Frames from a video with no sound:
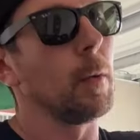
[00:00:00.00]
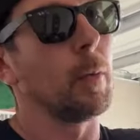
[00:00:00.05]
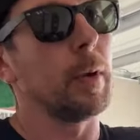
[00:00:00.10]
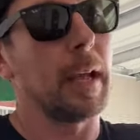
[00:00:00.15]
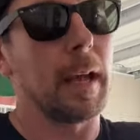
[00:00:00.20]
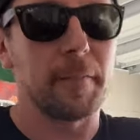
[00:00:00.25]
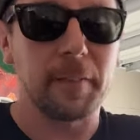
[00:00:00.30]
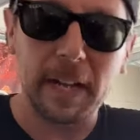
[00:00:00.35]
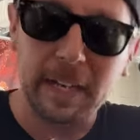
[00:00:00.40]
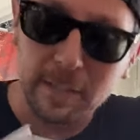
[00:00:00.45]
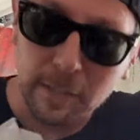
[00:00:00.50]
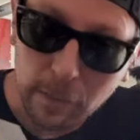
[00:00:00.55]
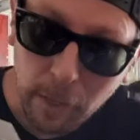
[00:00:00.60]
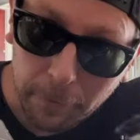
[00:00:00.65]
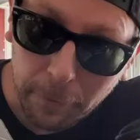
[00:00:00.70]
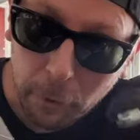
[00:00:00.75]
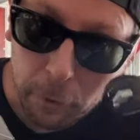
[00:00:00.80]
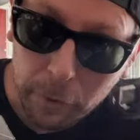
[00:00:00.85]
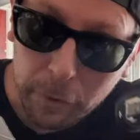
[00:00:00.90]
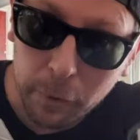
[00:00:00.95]
We have
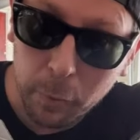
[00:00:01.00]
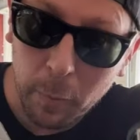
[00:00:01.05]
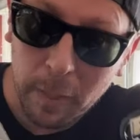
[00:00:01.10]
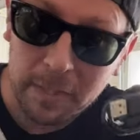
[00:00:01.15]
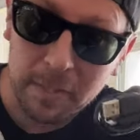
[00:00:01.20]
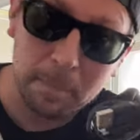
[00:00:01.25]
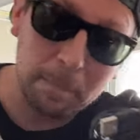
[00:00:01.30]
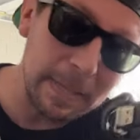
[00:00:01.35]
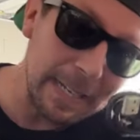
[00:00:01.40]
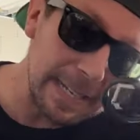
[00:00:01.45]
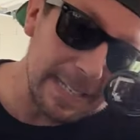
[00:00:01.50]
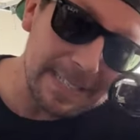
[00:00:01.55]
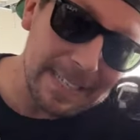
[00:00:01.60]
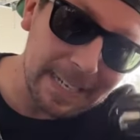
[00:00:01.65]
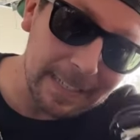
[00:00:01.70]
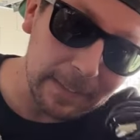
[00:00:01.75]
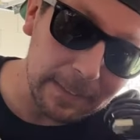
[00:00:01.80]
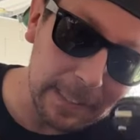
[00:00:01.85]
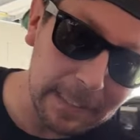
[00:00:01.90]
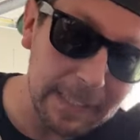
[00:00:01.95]
another U S B
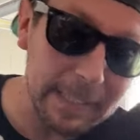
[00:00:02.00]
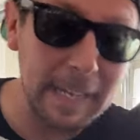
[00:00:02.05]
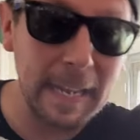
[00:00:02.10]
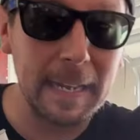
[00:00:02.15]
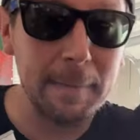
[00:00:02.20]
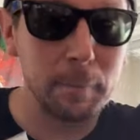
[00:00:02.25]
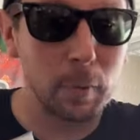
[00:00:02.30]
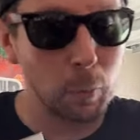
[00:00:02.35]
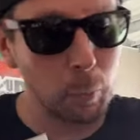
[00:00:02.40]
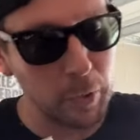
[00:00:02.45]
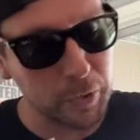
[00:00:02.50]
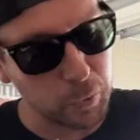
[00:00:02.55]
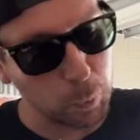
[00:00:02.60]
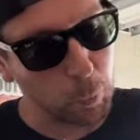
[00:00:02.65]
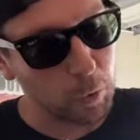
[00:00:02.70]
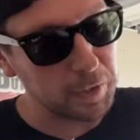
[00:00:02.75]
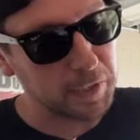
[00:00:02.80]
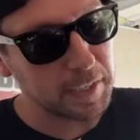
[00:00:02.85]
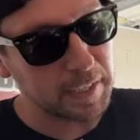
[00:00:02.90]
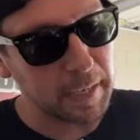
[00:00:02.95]
data link cable, which
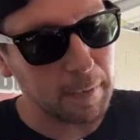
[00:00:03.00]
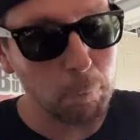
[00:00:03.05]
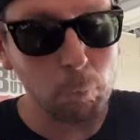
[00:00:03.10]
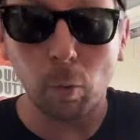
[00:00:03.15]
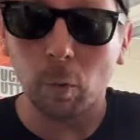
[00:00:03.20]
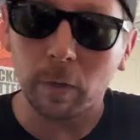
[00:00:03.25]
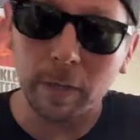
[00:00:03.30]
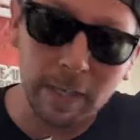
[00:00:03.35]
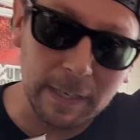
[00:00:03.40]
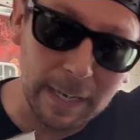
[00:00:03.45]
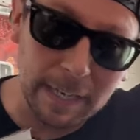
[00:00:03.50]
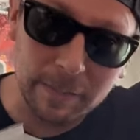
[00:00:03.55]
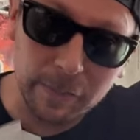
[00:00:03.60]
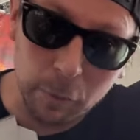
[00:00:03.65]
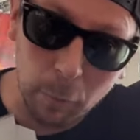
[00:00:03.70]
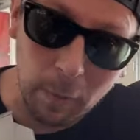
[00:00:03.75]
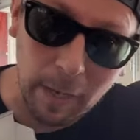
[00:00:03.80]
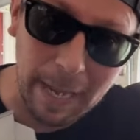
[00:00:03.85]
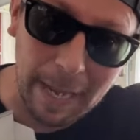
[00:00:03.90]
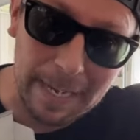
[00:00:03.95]
once again will connect
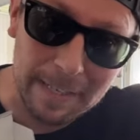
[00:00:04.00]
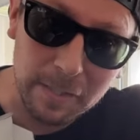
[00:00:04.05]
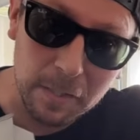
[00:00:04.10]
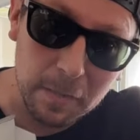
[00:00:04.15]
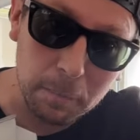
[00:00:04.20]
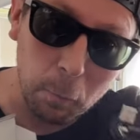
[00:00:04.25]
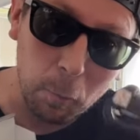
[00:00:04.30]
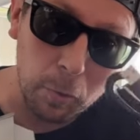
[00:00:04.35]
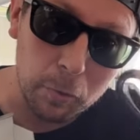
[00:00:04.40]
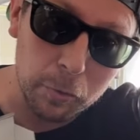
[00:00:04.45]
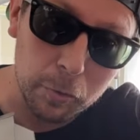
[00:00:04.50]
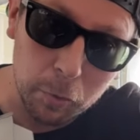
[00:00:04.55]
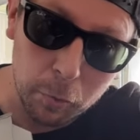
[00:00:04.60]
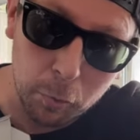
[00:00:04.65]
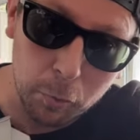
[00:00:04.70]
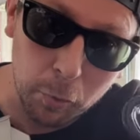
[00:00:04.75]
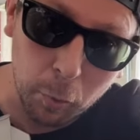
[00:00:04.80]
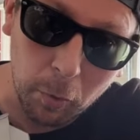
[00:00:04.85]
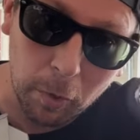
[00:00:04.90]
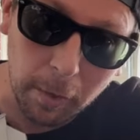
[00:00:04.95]
your AccessPort to
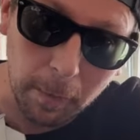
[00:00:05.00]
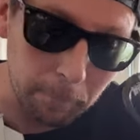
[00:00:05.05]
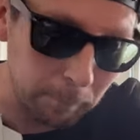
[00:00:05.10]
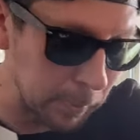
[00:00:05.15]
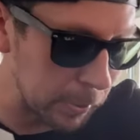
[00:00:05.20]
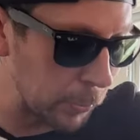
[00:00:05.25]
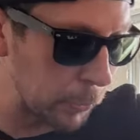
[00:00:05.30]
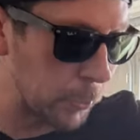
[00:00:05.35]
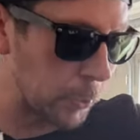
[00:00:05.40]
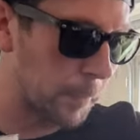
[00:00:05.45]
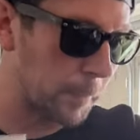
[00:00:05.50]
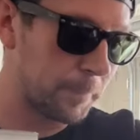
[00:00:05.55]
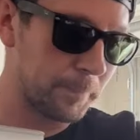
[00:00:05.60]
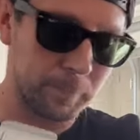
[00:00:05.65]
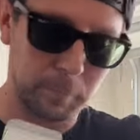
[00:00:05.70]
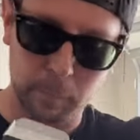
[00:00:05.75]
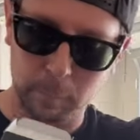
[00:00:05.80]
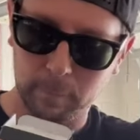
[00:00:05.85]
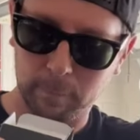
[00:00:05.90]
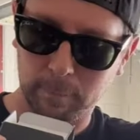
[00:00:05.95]
your computer.
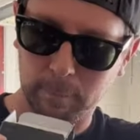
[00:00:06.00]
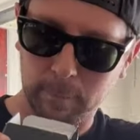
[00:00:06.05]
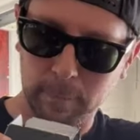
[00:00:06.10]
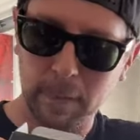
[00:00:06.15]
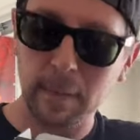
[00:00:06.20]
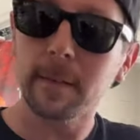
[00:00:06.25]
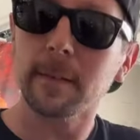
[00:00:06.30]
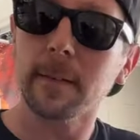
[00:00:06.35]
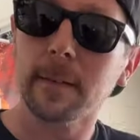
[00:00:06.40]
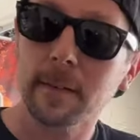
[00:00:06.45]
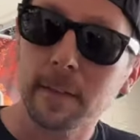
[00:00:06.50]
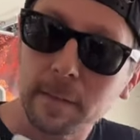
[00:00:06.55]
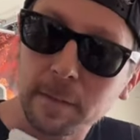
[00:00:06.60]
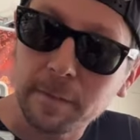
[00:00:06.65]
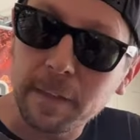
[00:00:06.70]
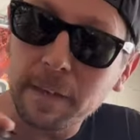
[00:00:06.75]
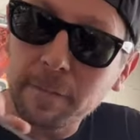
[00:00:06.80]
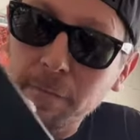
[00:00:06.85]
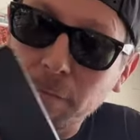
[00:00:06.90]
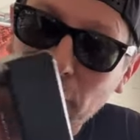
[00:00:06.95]

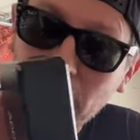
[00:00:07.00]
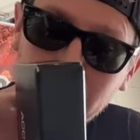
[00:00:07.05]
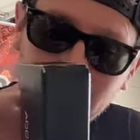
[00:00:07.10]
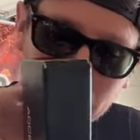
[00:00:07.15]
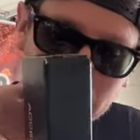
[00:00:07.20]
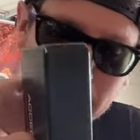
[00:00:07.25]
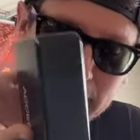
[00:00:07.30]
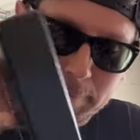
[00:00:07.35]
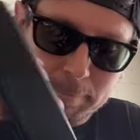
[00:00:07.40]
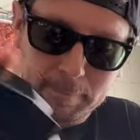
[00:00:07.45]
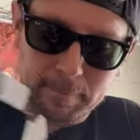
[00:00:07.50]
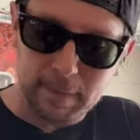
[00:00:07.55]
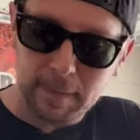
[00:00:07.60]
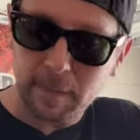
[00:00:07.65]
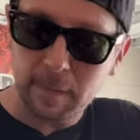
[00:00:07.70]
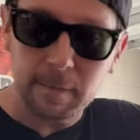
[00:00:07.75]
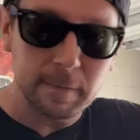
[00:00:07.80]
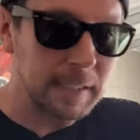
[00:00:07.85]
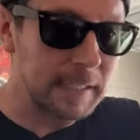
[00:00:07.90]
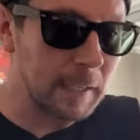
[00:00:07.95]
Then finally,
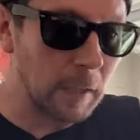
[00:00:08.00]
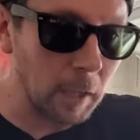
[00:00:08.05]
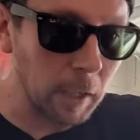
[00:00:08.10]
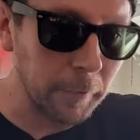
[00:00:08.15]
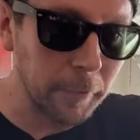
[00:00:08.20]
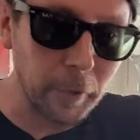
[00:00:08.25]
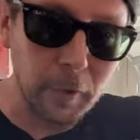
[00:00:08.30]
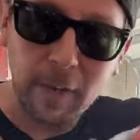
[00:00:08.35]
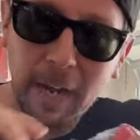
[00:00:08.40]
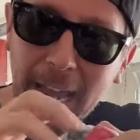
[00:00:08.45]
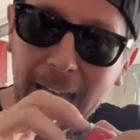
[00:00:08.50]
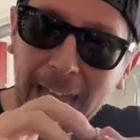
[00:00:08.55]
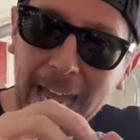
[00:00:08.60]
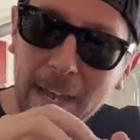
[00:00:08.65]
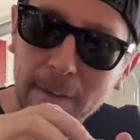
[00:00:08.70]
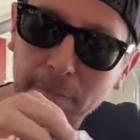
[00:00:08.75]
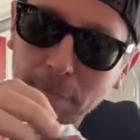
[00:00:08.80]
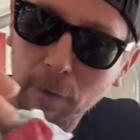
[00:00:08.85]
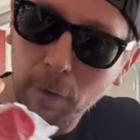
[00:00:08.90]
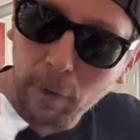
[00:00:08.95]
the other
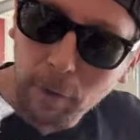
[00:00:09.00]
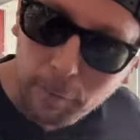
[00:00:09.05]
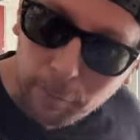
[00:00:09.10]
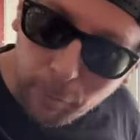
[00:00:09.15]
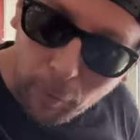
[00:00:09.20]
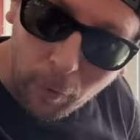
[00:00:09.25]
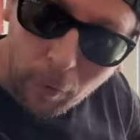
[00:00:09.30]
half of